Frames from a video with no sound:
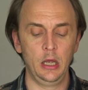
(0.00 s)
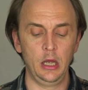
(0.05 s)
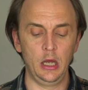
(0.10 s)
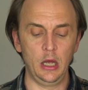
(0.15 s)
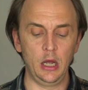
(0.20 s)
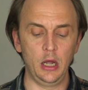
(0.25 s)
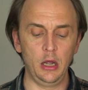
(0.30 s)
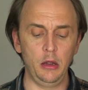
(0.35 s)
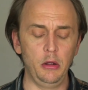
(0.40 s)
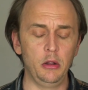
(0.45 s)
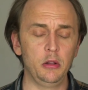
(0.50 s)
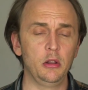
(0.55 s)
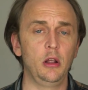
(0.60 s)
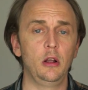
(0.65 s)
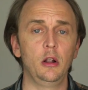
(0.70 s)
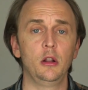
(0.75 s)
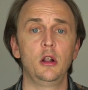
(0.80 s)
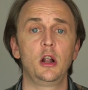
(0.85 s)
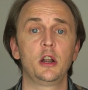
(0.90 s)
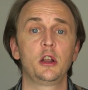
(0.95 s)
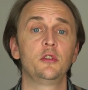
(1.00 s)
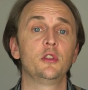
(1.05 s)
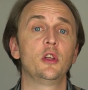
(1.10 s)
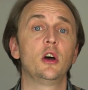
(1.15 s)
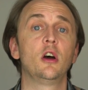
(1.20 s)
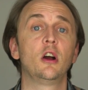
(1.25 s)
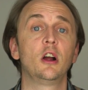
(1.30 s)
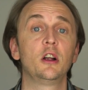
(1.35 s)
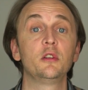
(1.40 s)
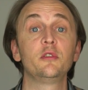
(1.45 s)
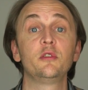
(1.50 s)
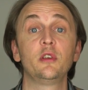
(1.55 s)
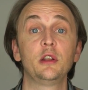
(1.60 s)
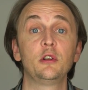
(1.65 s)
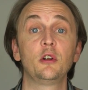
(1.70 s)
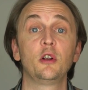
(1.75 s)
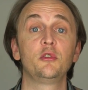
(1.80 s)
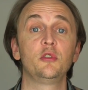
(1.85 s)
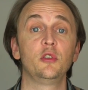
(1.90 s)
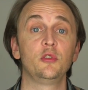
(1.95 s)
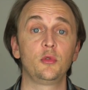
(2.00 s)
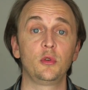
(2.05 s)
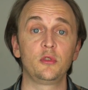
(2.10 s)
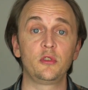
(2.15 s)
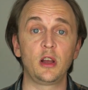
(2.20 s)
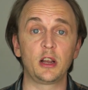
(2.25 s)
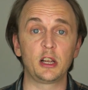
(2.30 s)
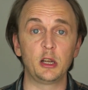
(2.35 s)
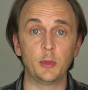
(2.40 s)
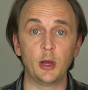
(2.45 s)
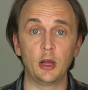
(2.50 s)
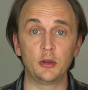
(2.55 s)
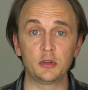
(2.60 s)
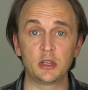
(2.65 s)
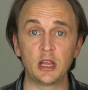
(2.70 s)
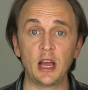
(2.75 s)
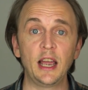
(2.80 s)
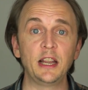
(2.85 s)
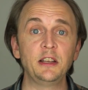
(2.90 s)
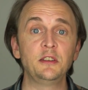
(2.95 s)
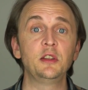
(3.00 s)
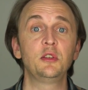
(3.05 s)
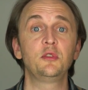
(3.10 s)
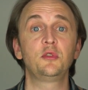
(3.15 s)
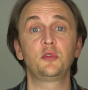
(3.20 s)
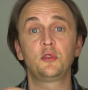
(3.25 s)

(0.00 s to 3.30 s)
A lot in the heart center, since we're talking about kindness.